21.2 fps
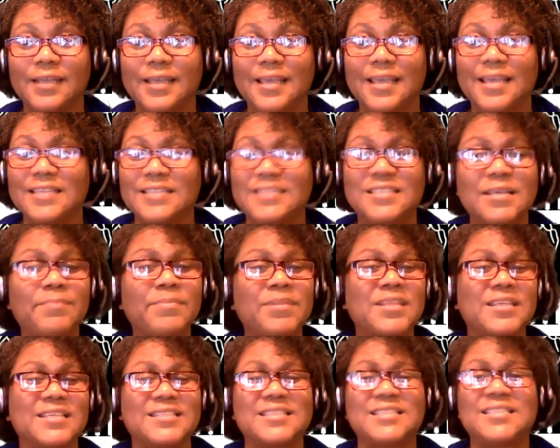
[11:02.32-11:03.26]
And some of
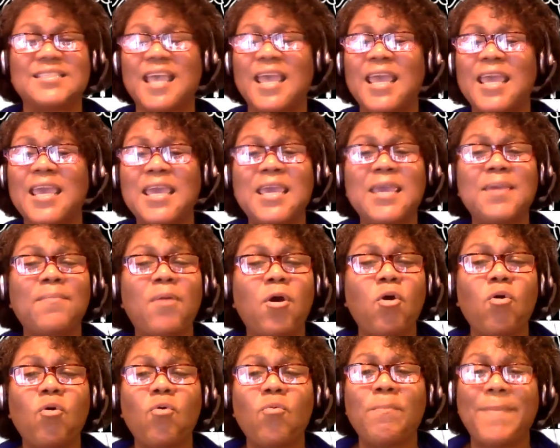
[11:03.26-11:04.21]
the same
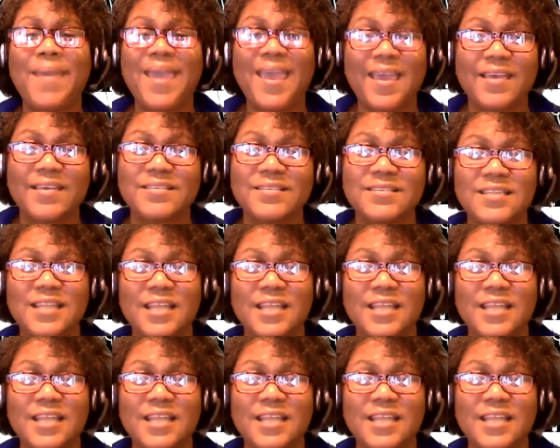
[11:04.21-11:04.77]
old mess